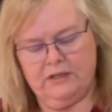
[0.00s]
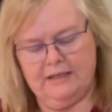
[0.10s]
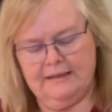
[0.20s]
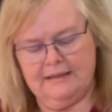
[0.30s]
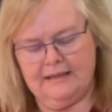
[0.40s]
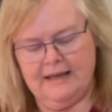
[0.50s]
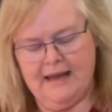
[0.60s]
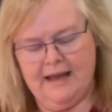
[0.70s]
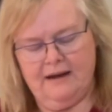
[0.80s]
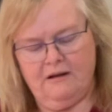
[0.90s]
just to
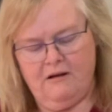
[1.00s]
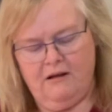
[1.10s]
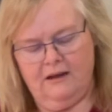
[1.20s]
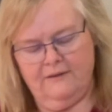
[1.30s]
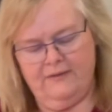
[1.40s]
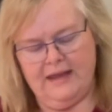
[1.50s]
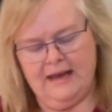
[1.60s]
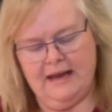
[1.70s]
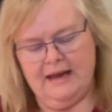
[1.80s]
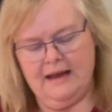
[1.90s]
get all of
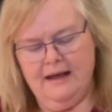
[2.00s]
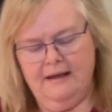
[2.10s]
the